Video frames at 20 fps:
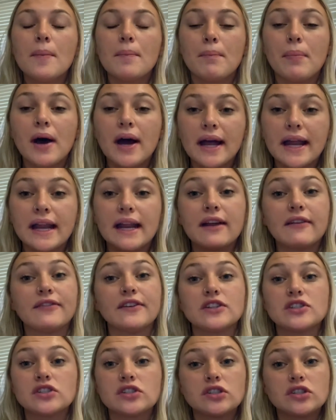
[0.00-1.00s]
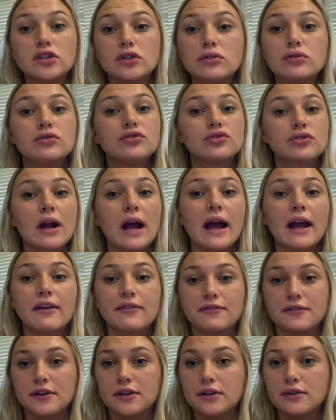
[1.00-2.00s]
but if it's too dry
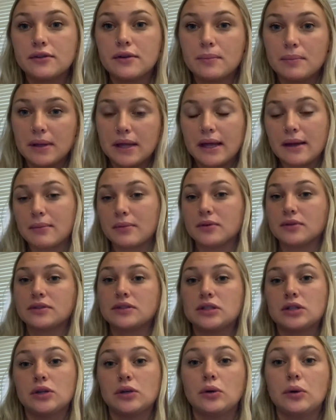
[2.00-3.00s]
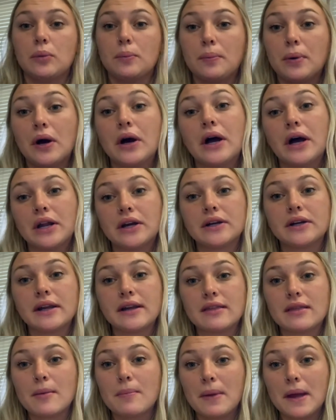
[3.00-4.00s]
for you to be able to put
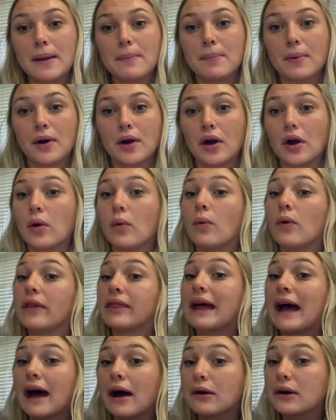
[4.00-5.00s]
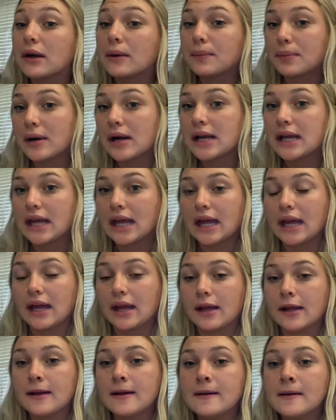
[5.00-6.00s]
underneath the paper without it
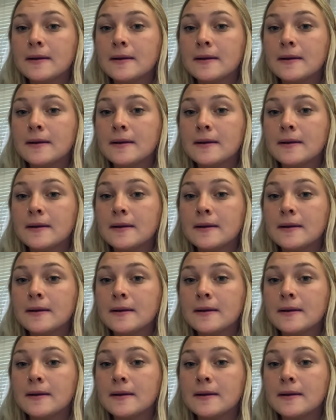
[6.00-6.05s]
breaking,